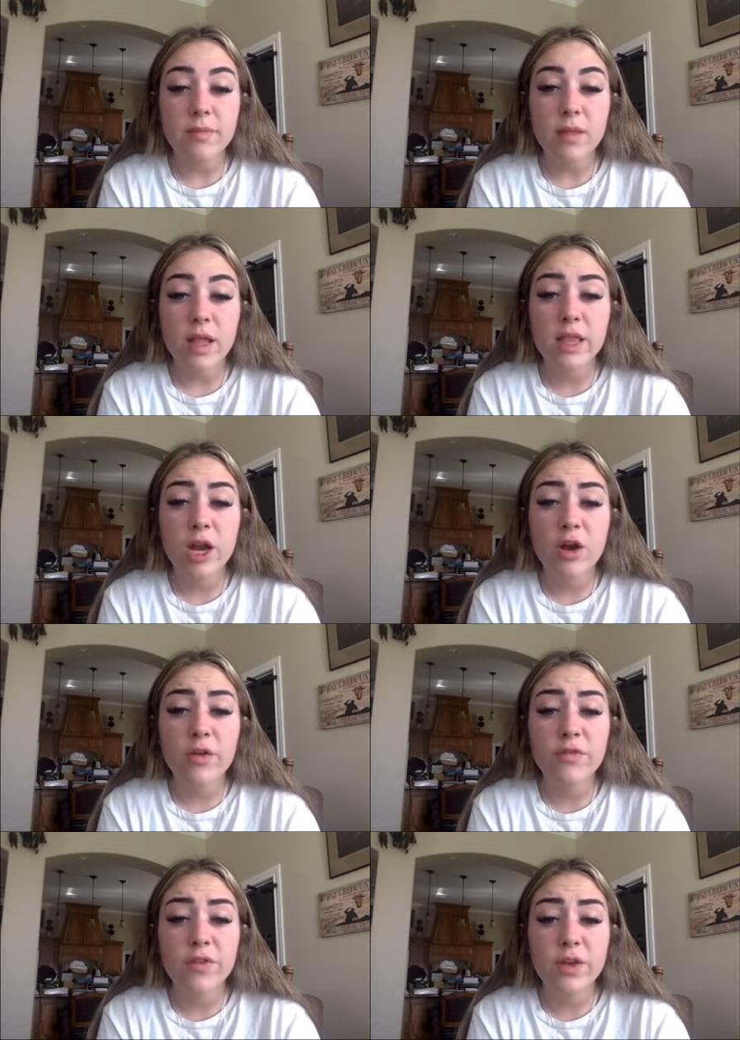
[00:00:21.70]
There are
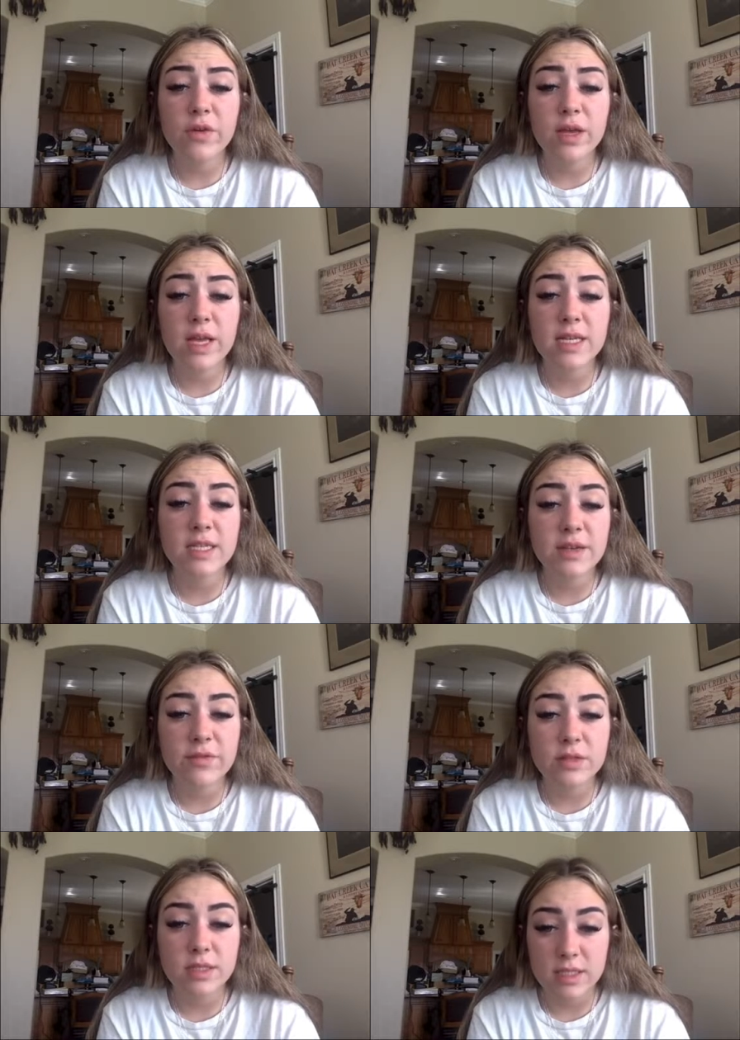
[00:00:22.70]
a few key
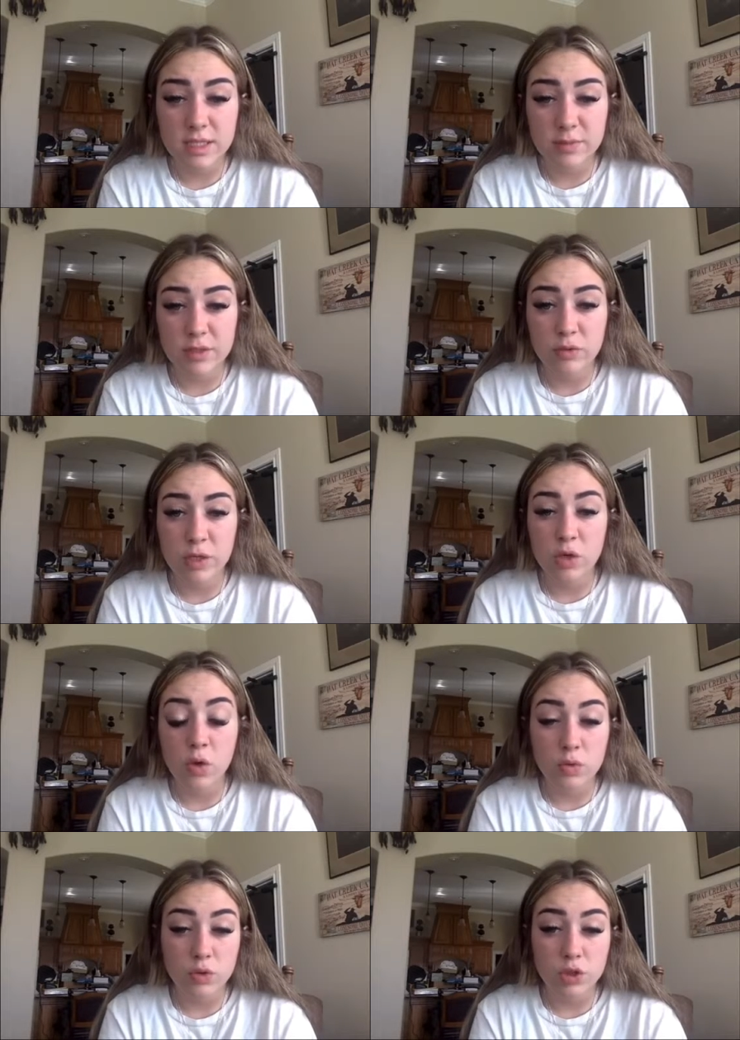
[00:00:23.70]
differences between
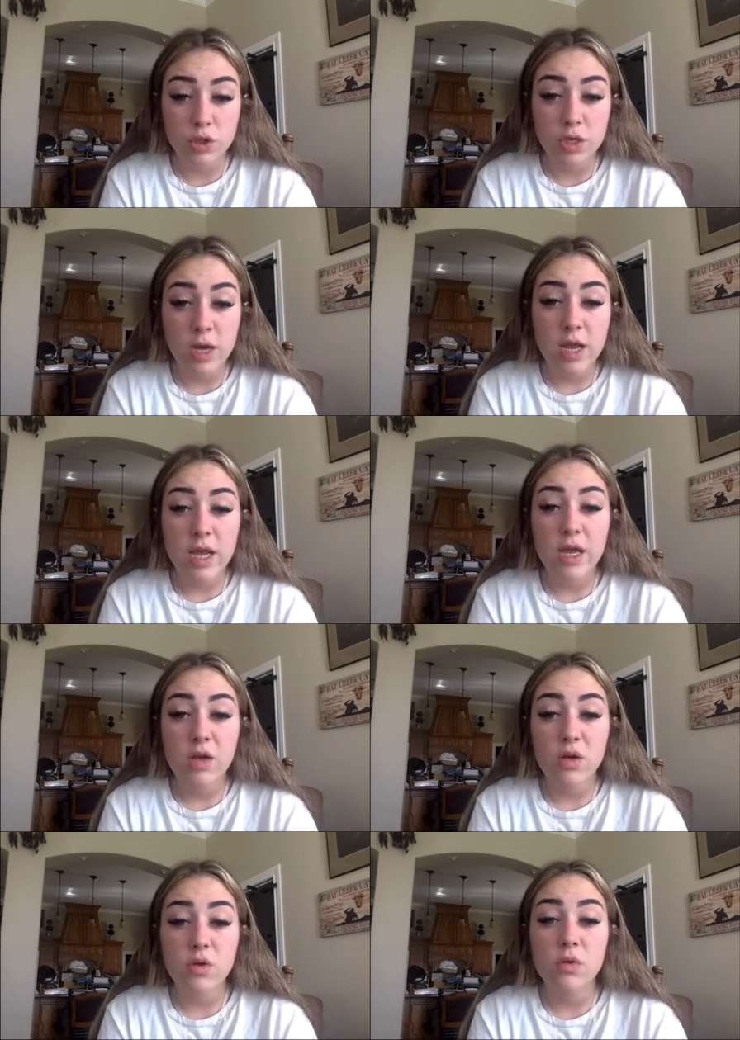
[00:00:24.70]
culture and
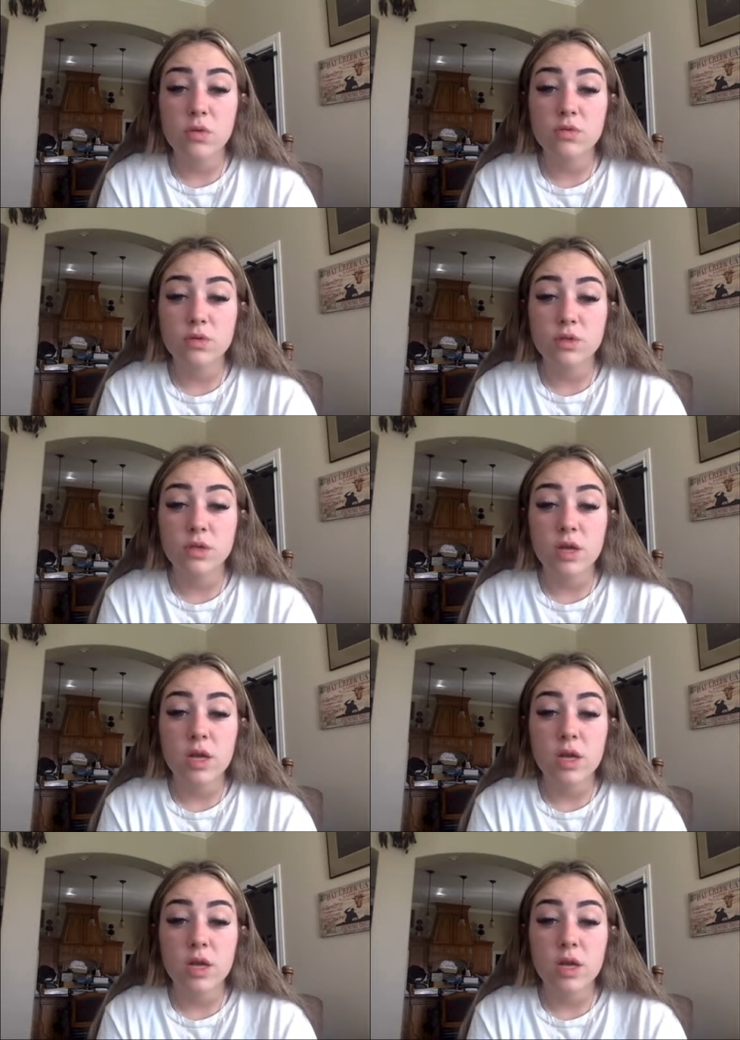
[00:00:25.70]
co-culture.